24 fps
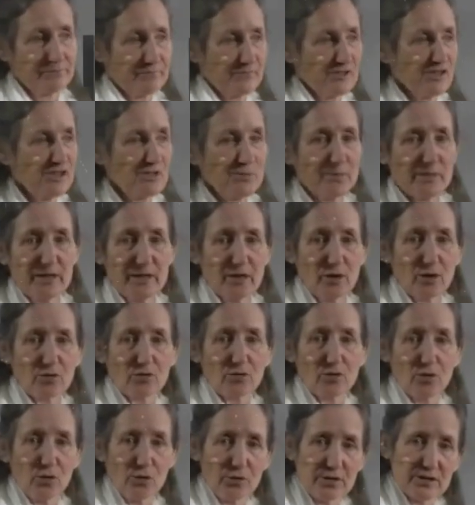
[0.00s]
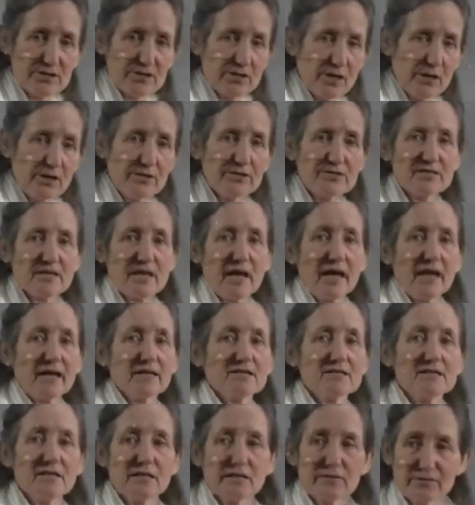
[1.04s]
She's been on cortisones,
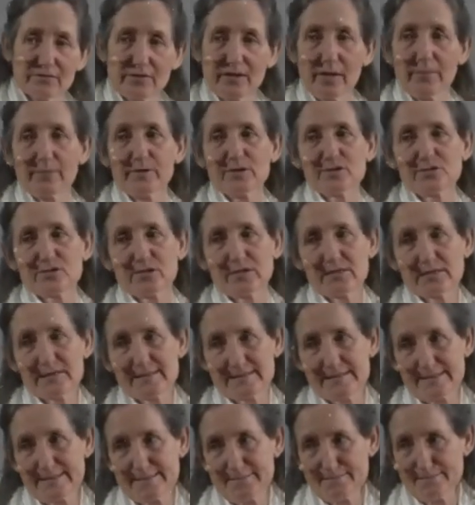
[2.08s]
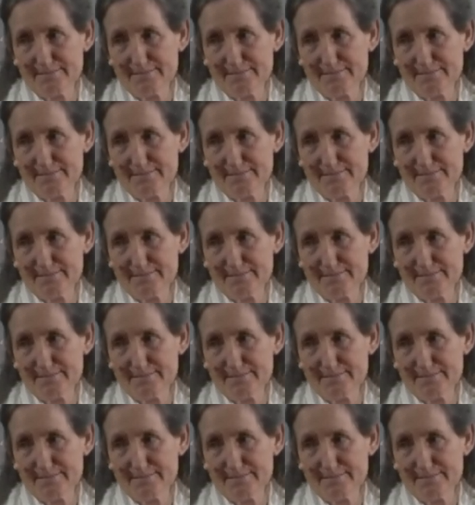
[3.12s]
anti inflammatories.